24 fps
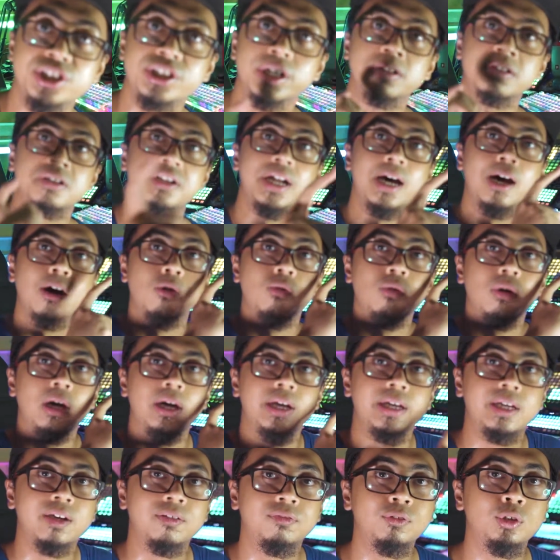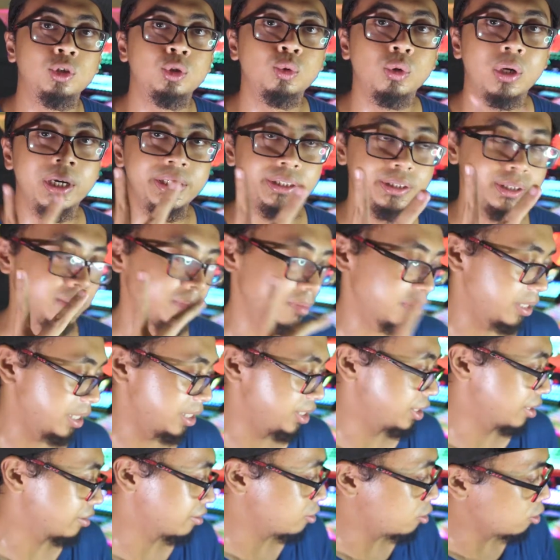just now, I have two items that I just